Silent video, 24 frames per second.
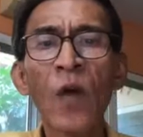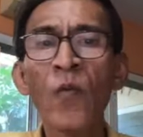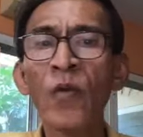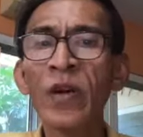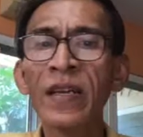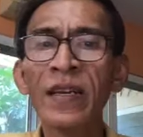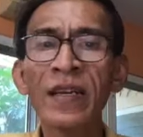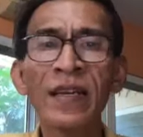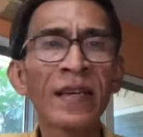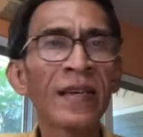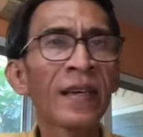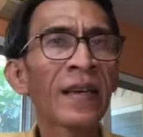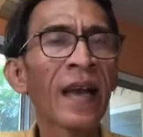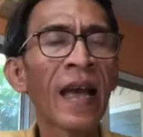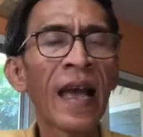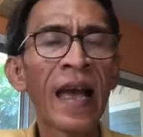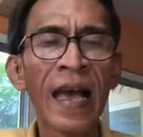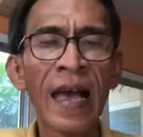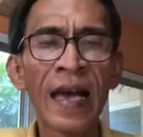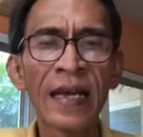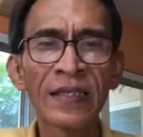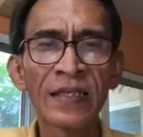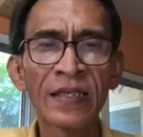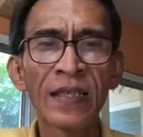our king
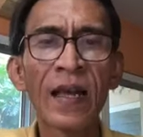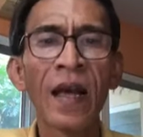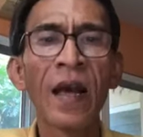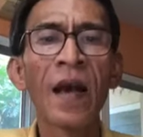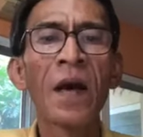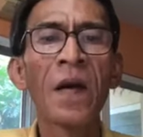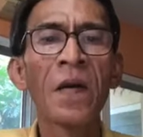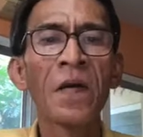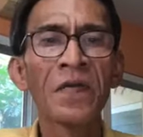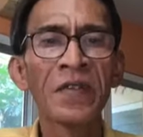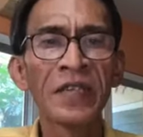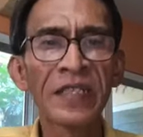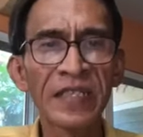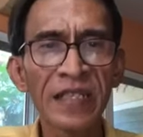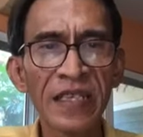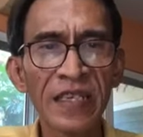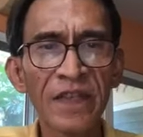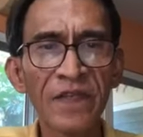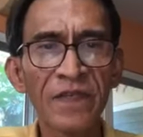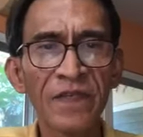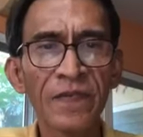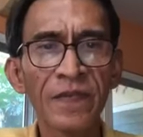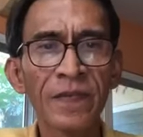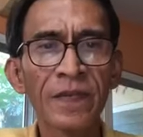has
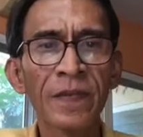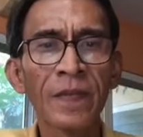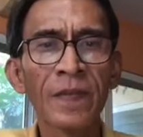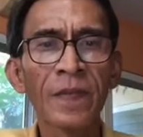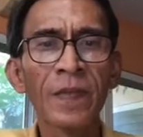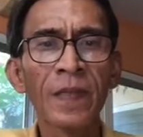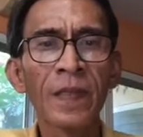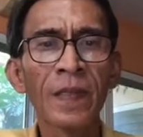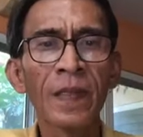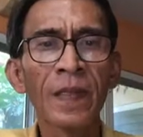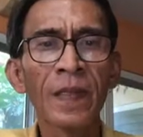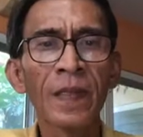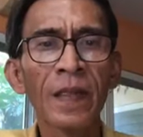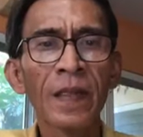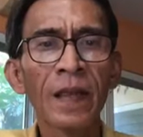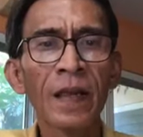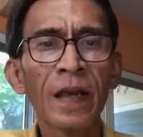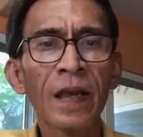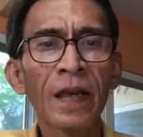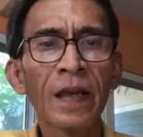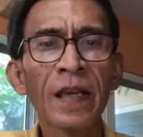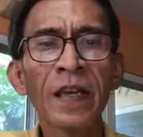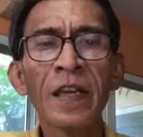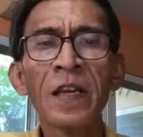received,
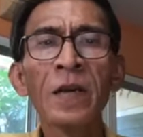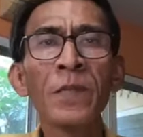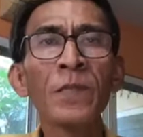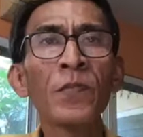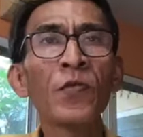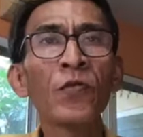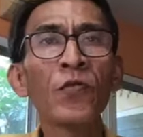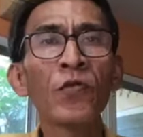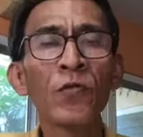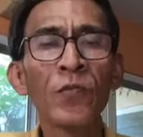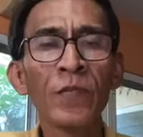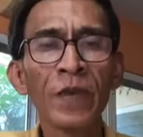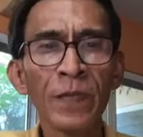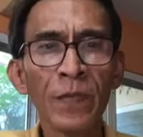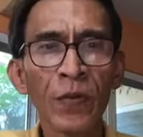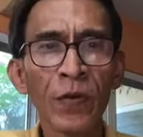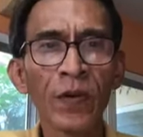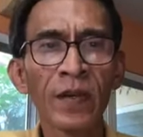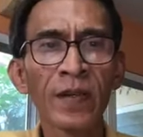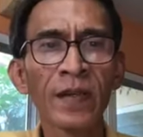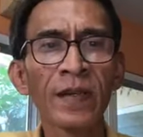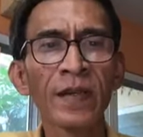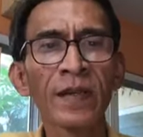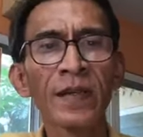King
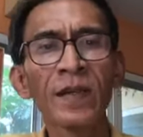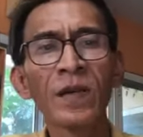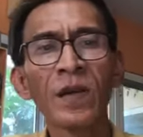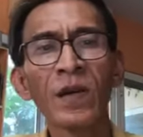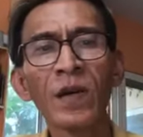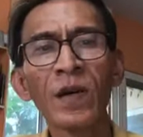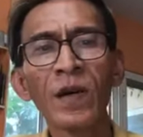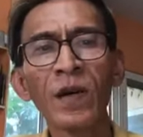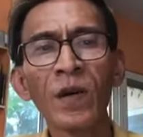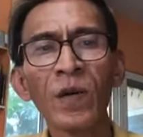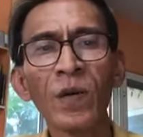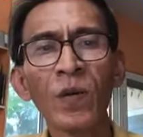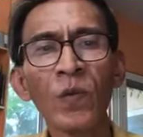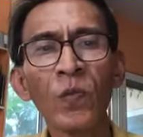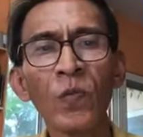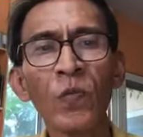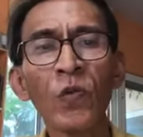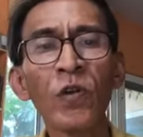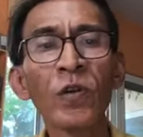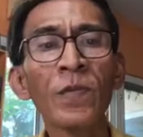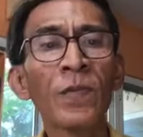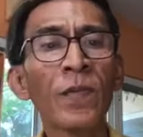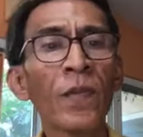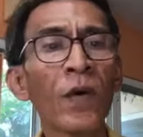Bhumibol
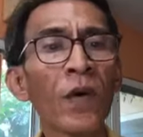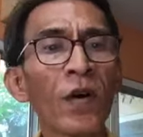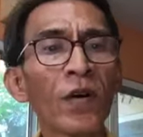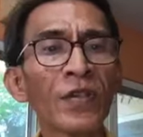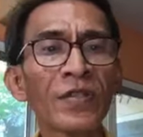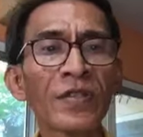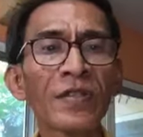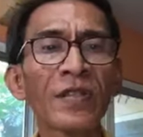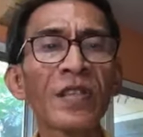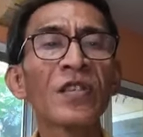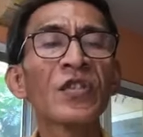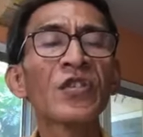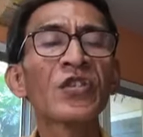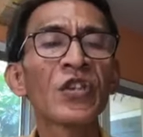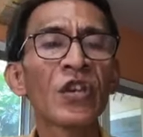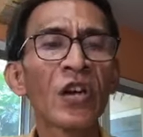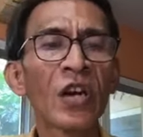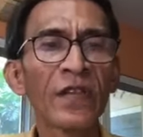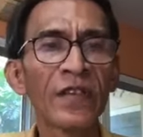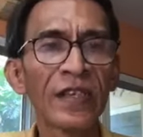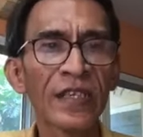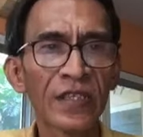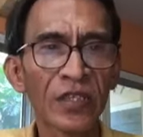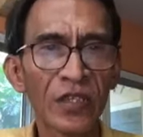would most
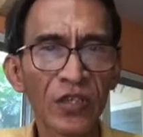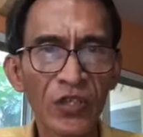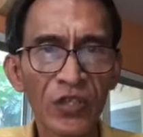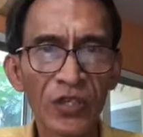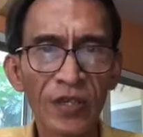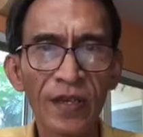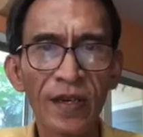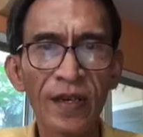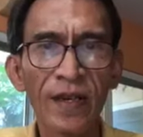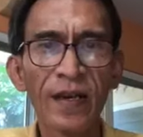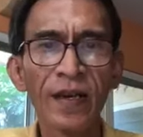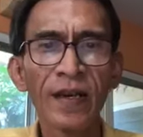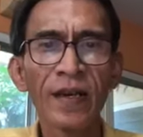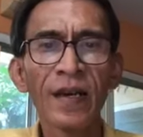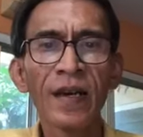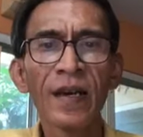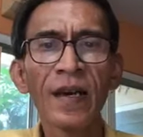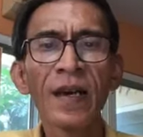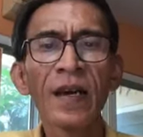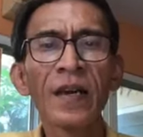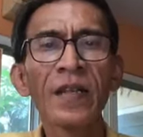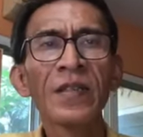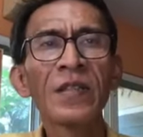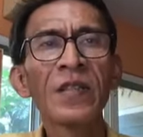cherish
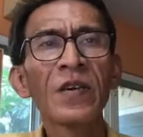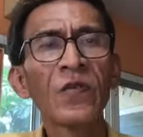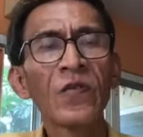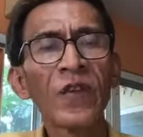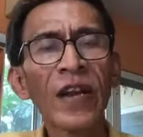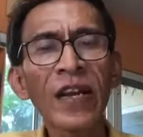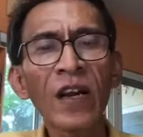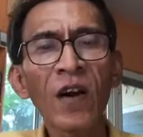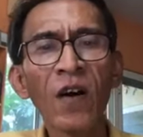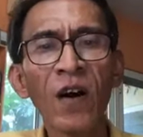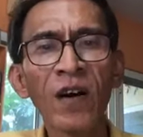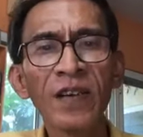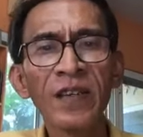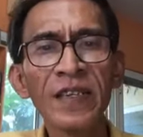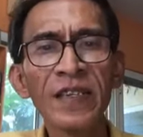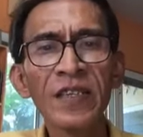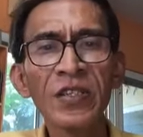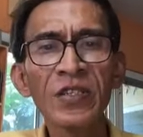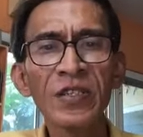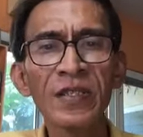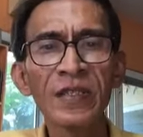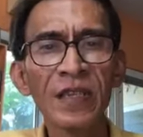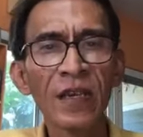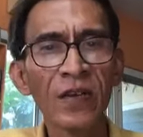the
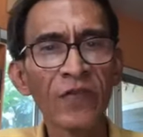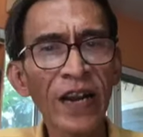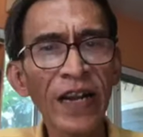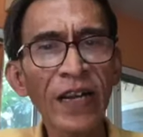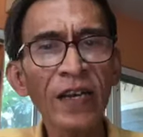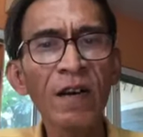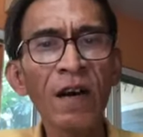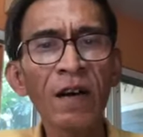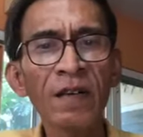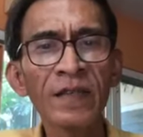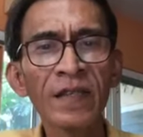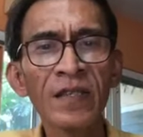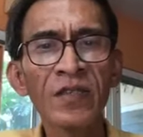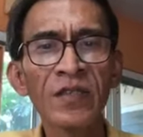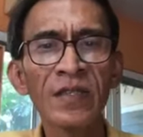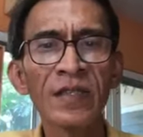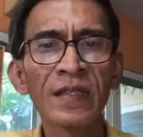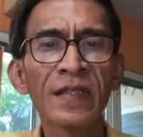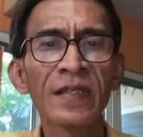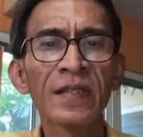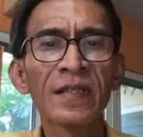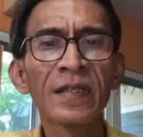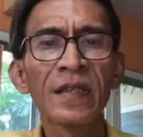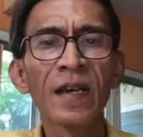
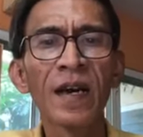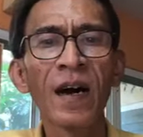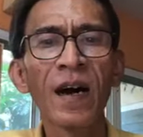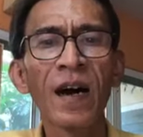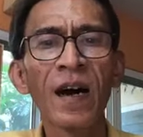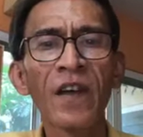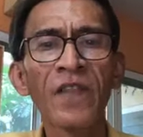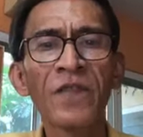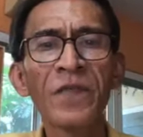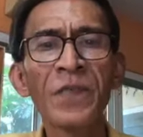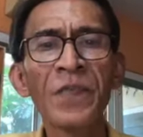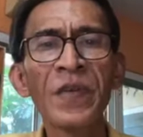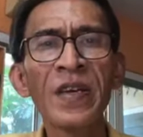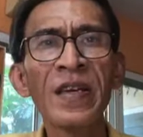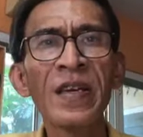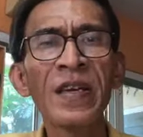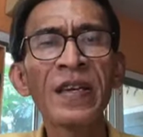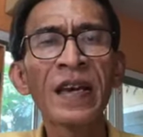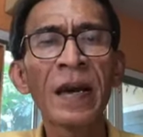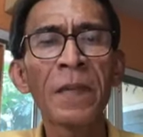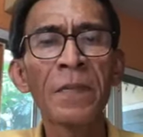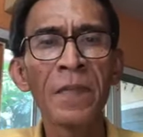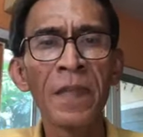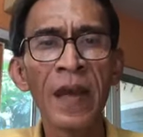recognition of
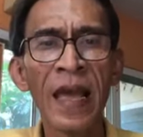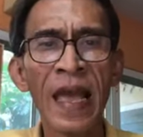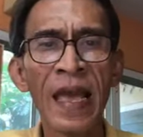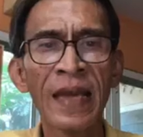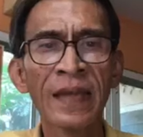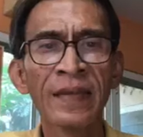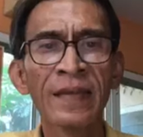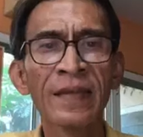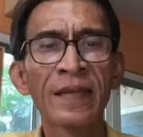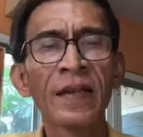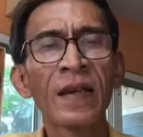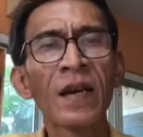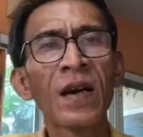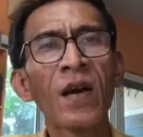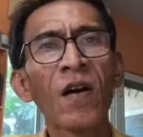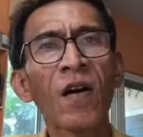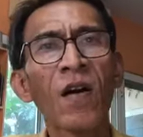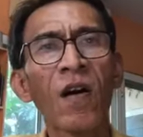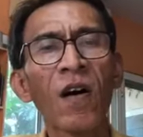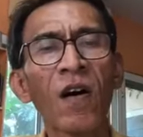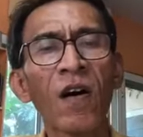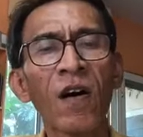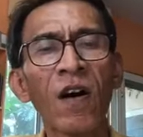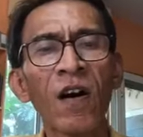being a man
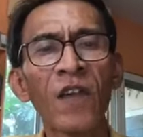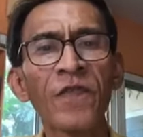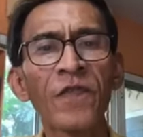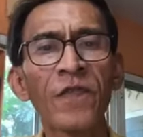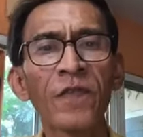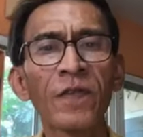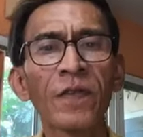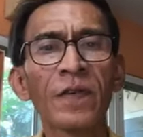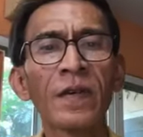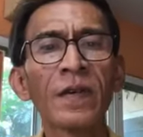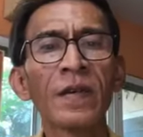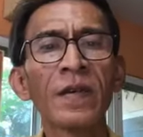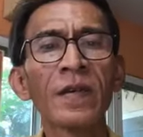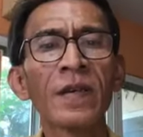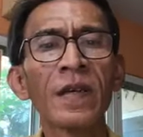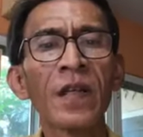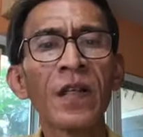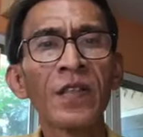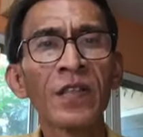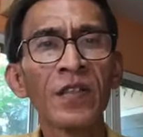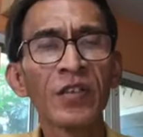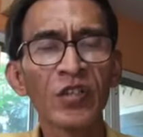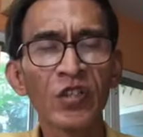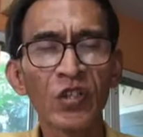of
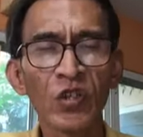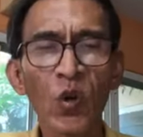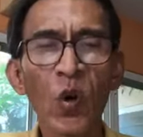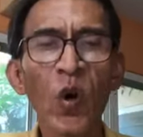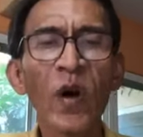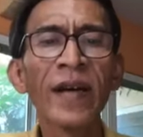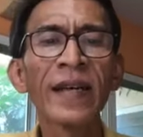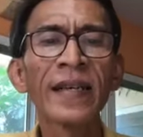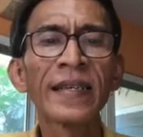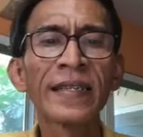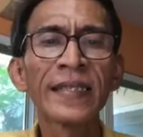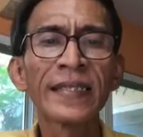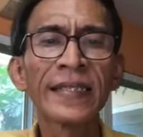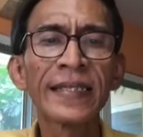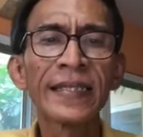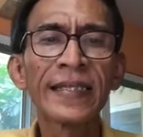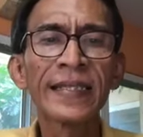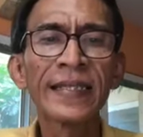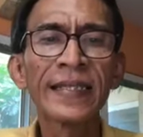the soil,